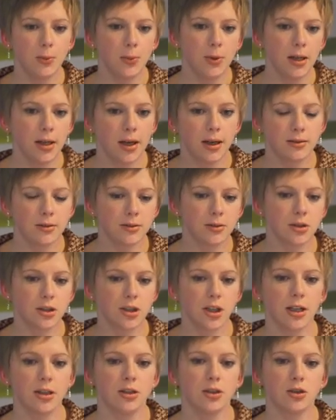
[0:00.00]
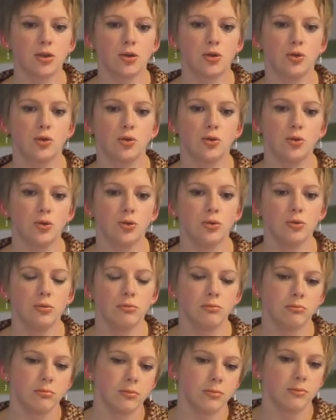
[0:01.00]
had a change to,
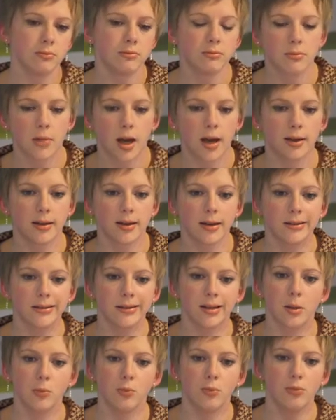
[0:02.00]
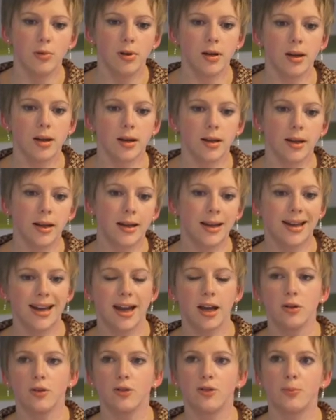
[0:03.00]
I can say, build
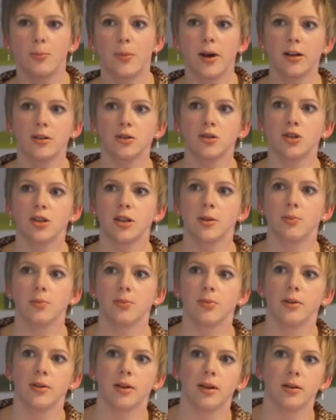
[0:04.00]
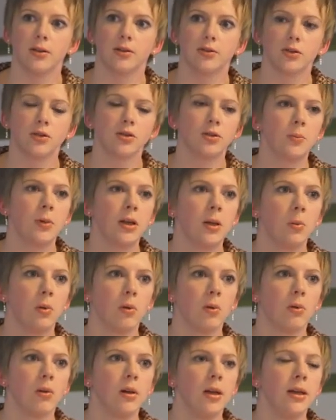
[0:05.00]
kind of partnership with those
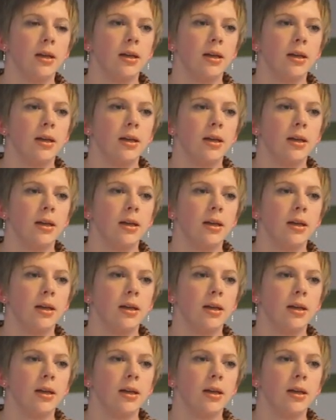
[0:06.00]
people.